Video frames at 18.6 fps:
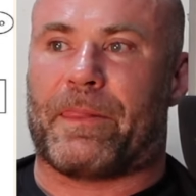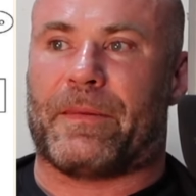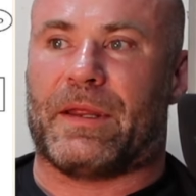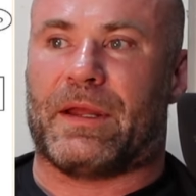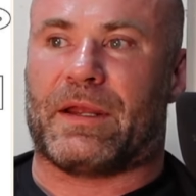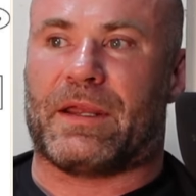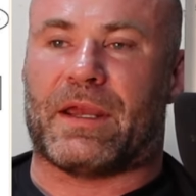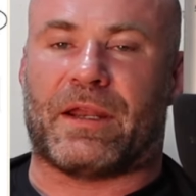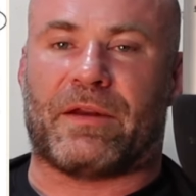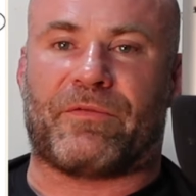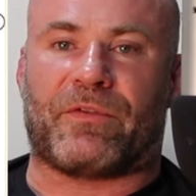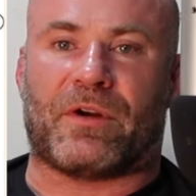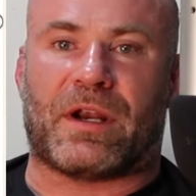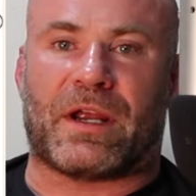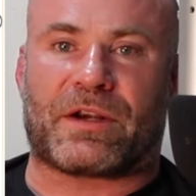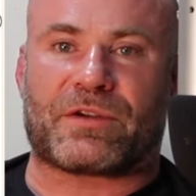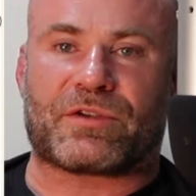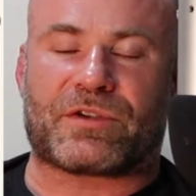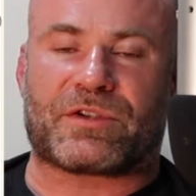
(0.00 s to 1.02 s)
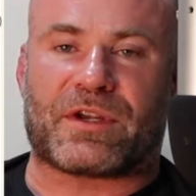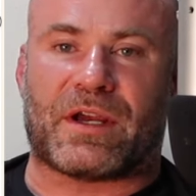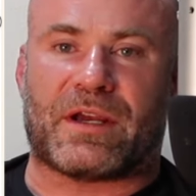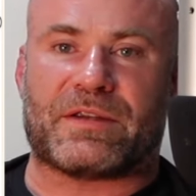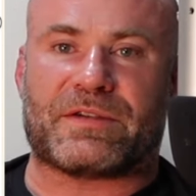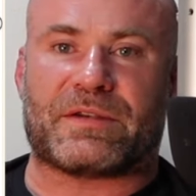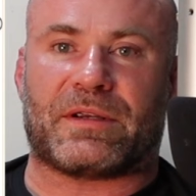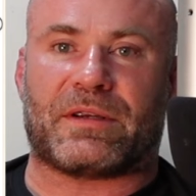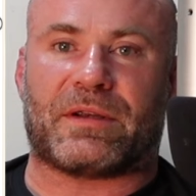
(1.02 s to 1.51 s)
Again, if they're
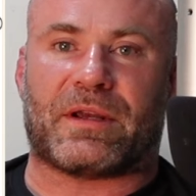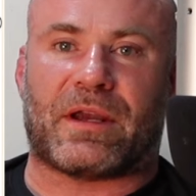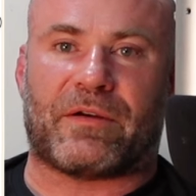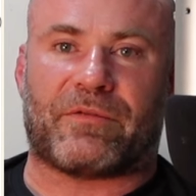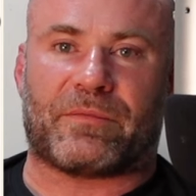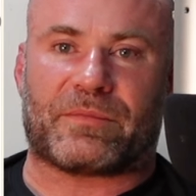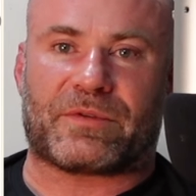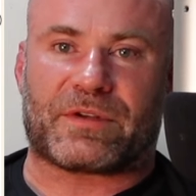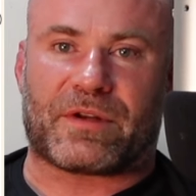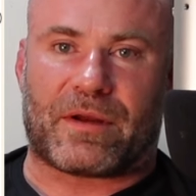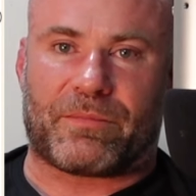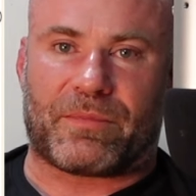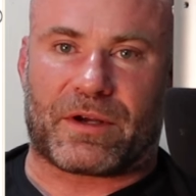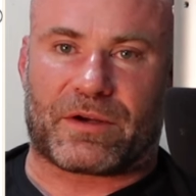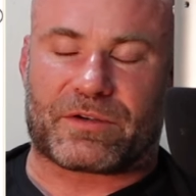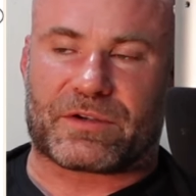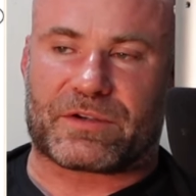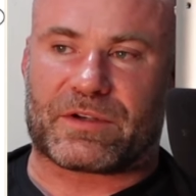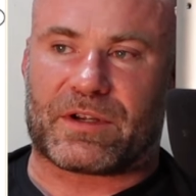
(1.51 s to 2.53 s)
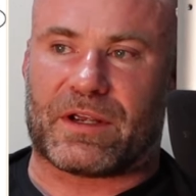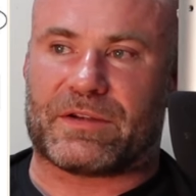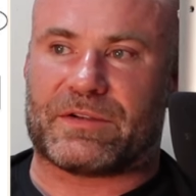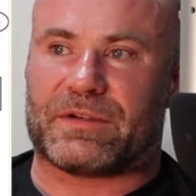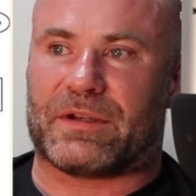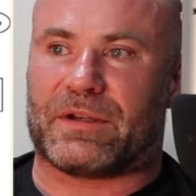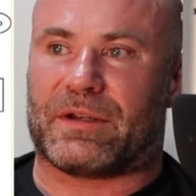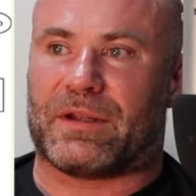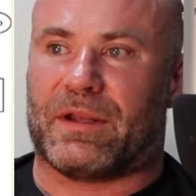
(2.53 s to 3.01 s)
exercising, have them stop
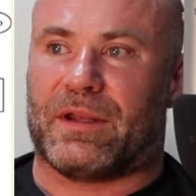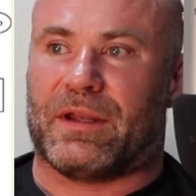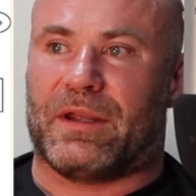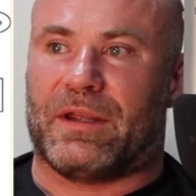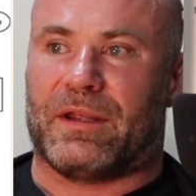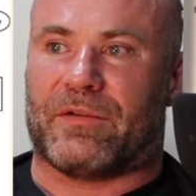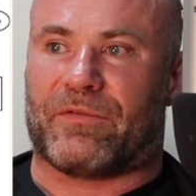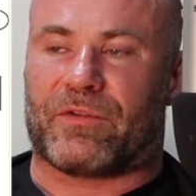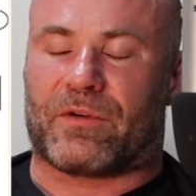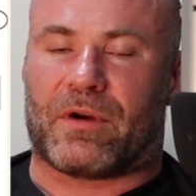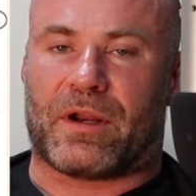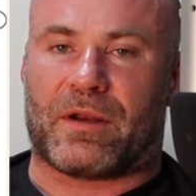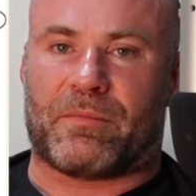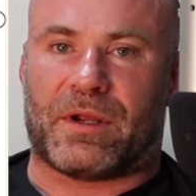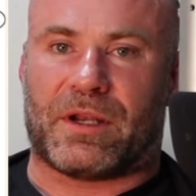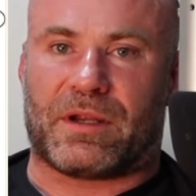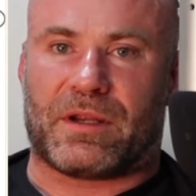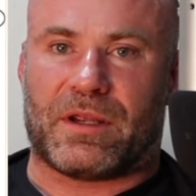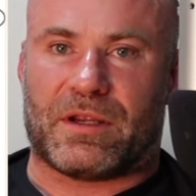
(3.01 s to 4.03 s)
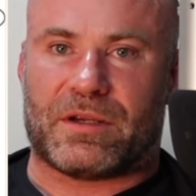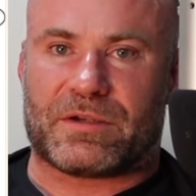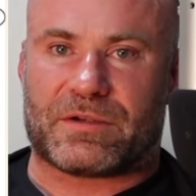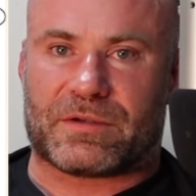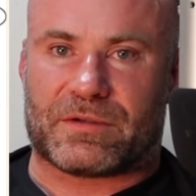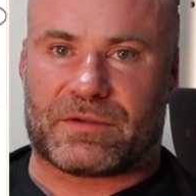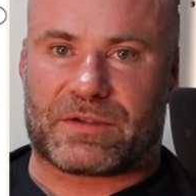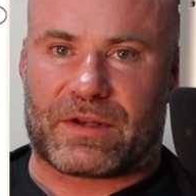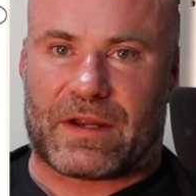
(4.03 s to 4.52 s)
exercising. If they're on a
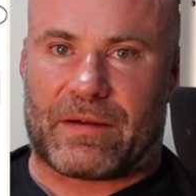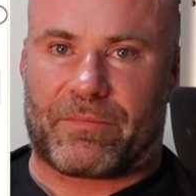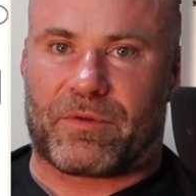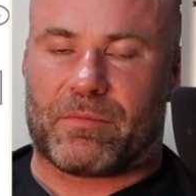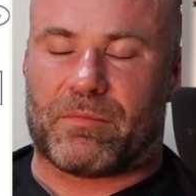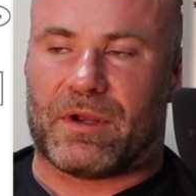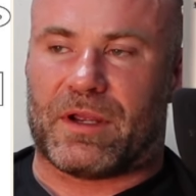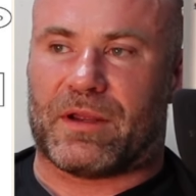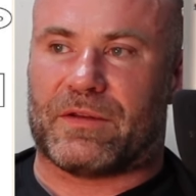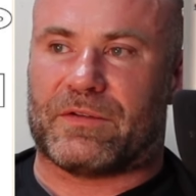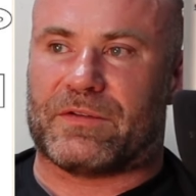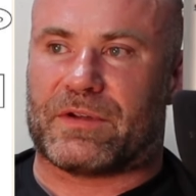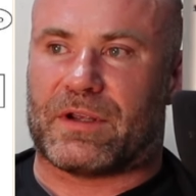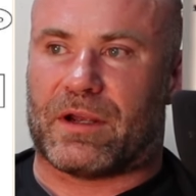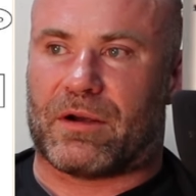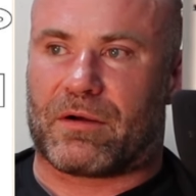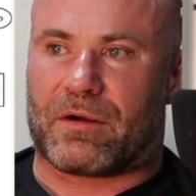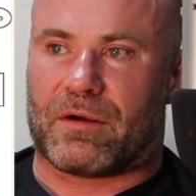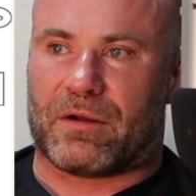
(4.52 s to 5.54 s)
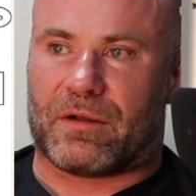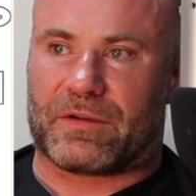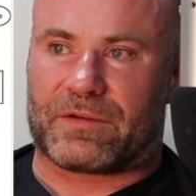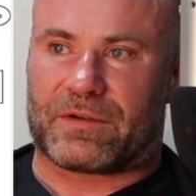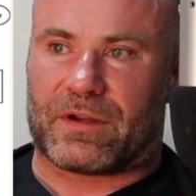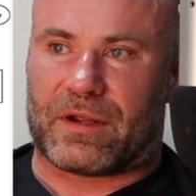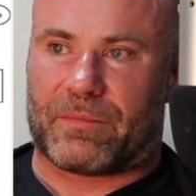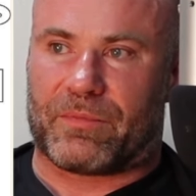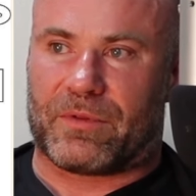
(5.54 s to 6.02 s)
medication, stop the meds. Alcohol,
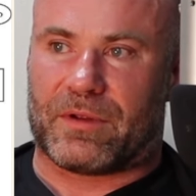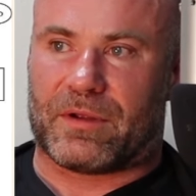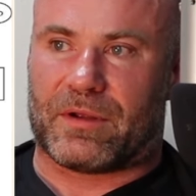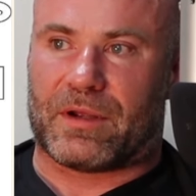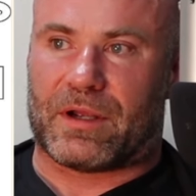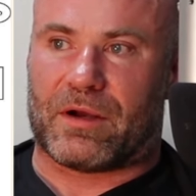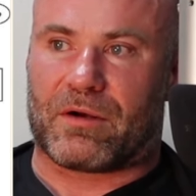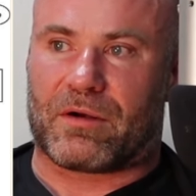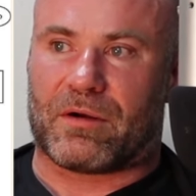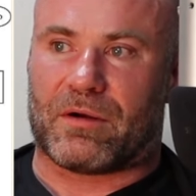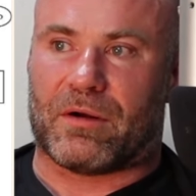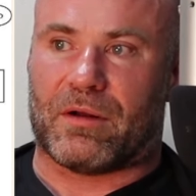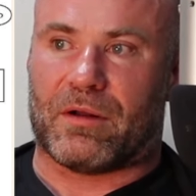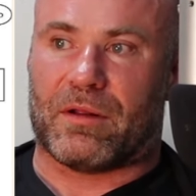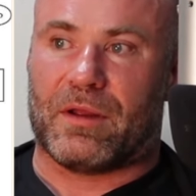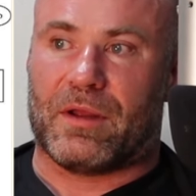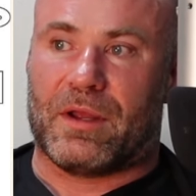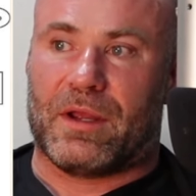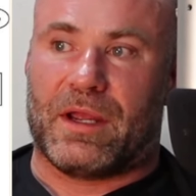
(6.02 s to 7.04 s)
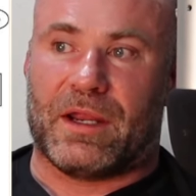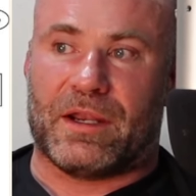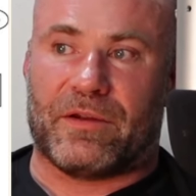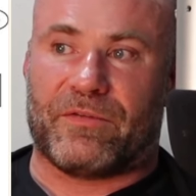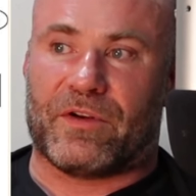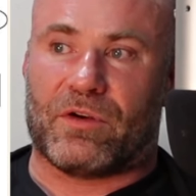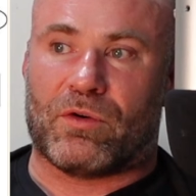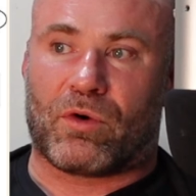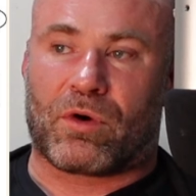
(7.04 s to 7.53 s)
stop the alcohol. And
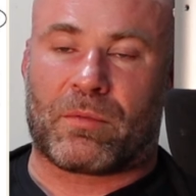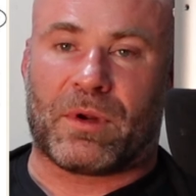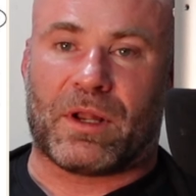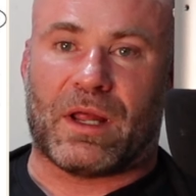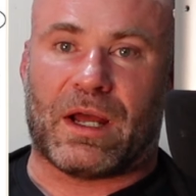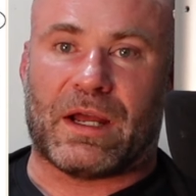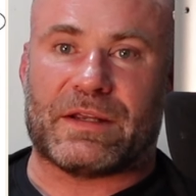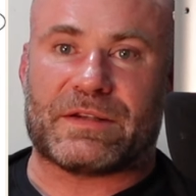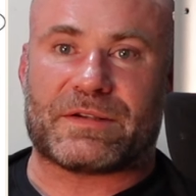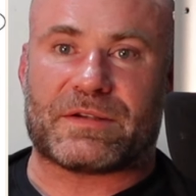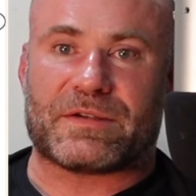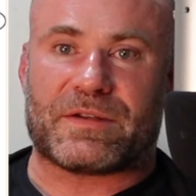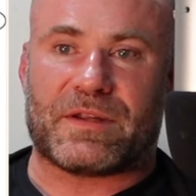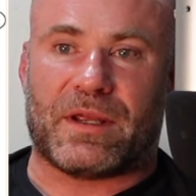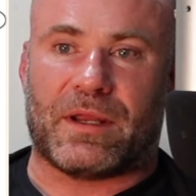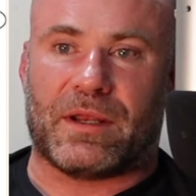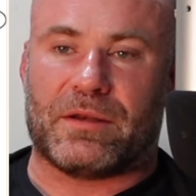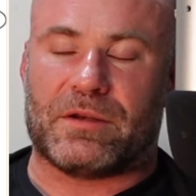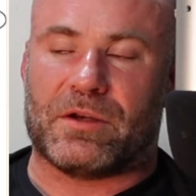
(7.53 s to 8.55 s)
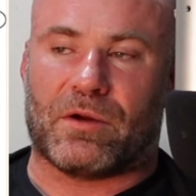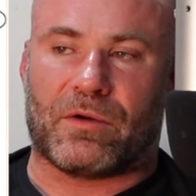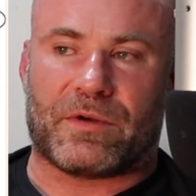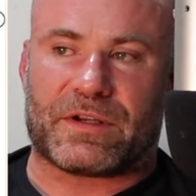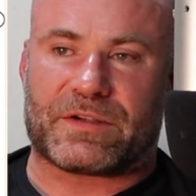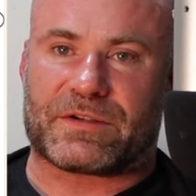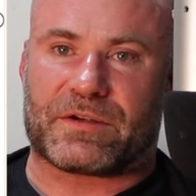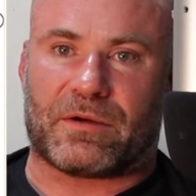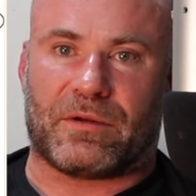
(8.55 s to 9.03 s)
if it normalizes, then you don't
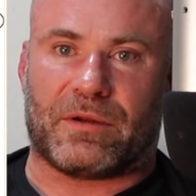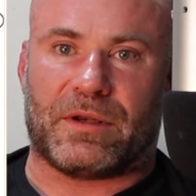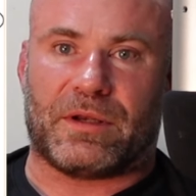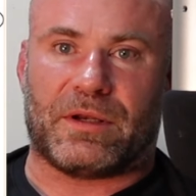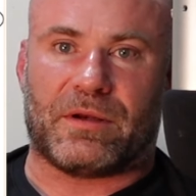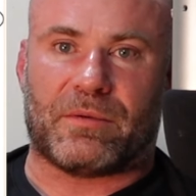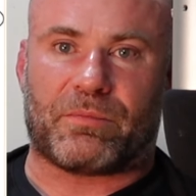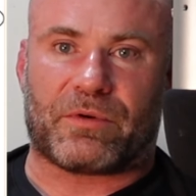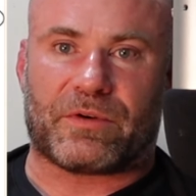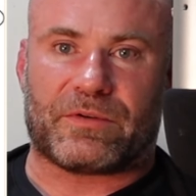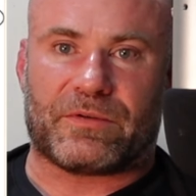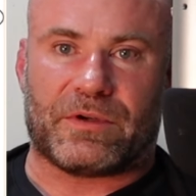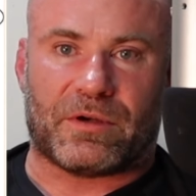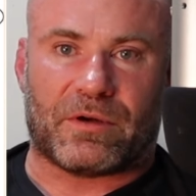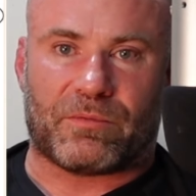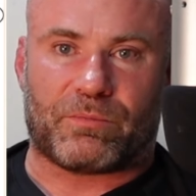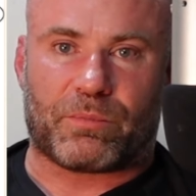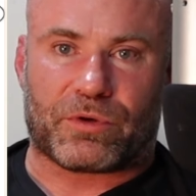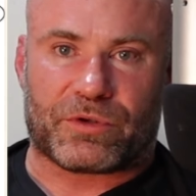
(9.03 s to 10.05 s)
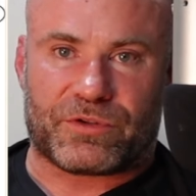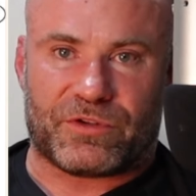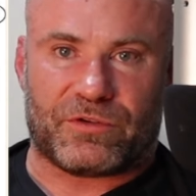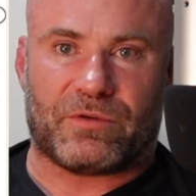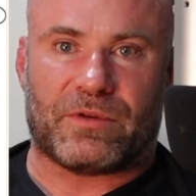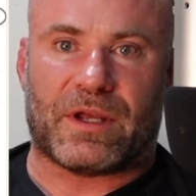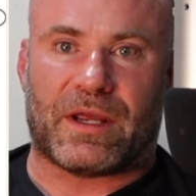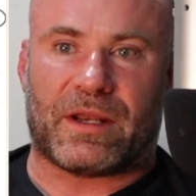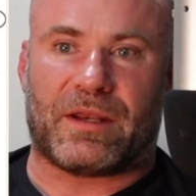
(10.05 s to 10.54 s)
necessarily need to
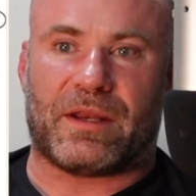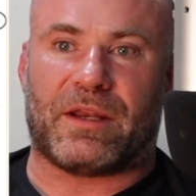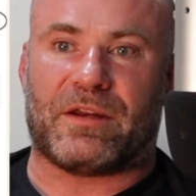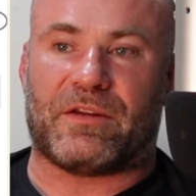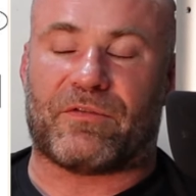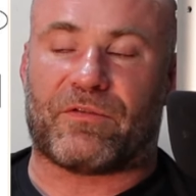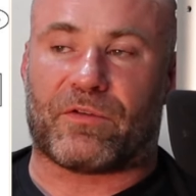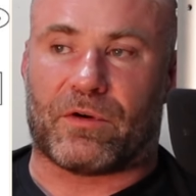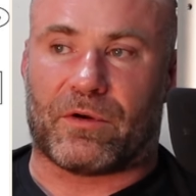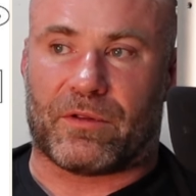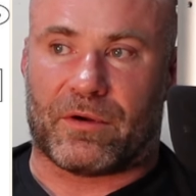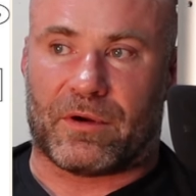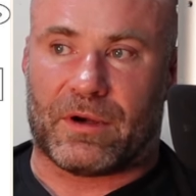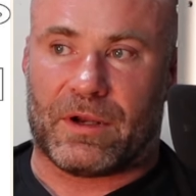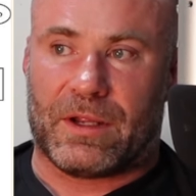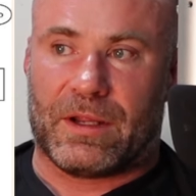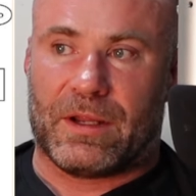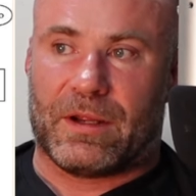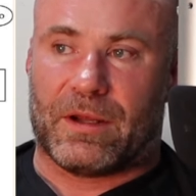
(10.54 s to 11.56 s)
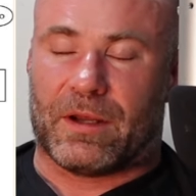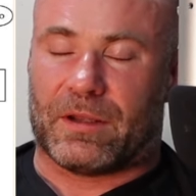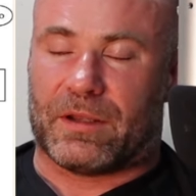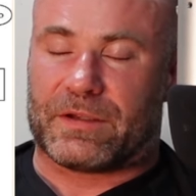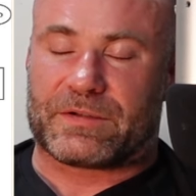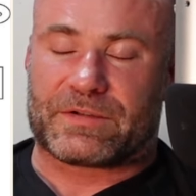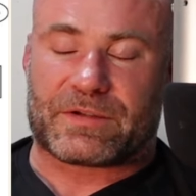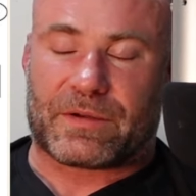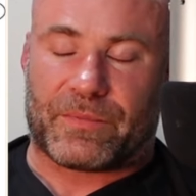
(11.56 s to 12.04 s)
pursue that any further,
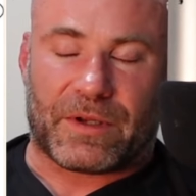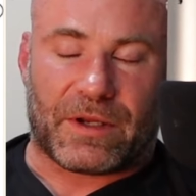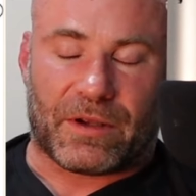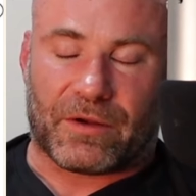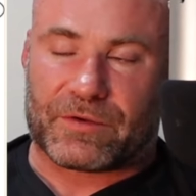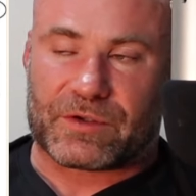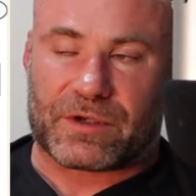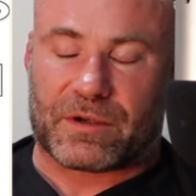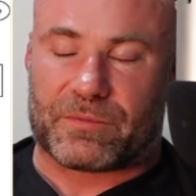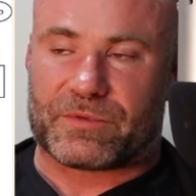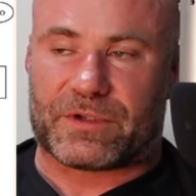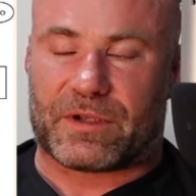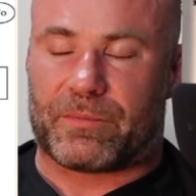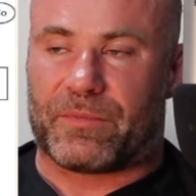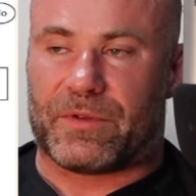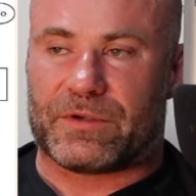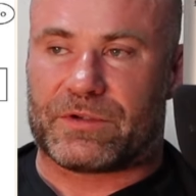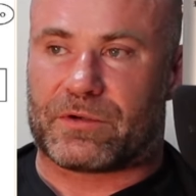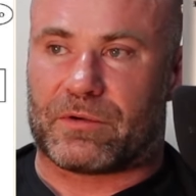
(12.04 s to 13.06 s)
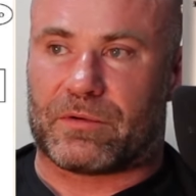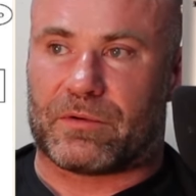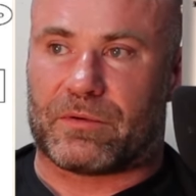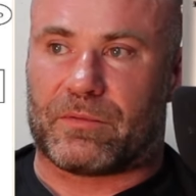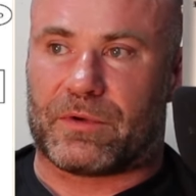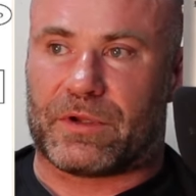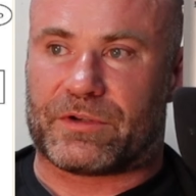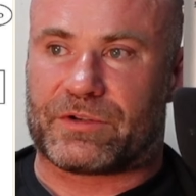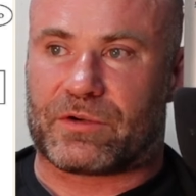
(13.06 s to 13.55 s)
unless something else comes up that
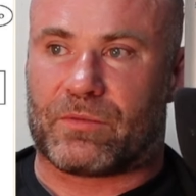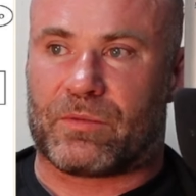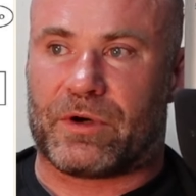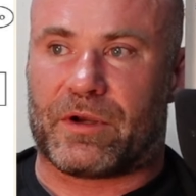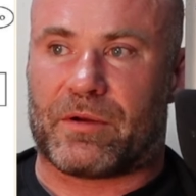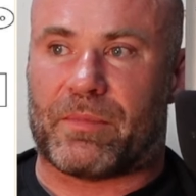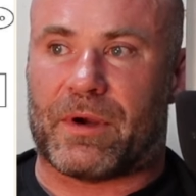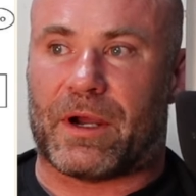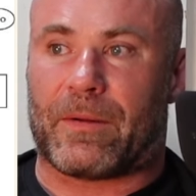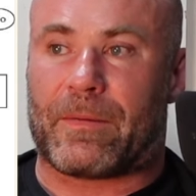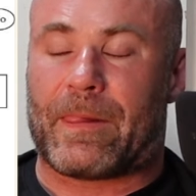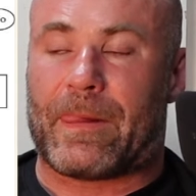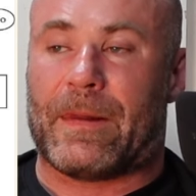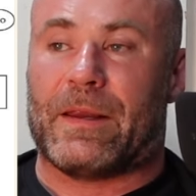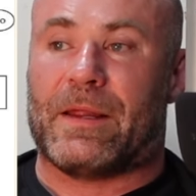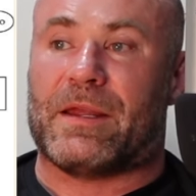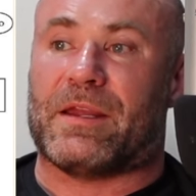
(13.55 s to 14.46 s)
you're worried about.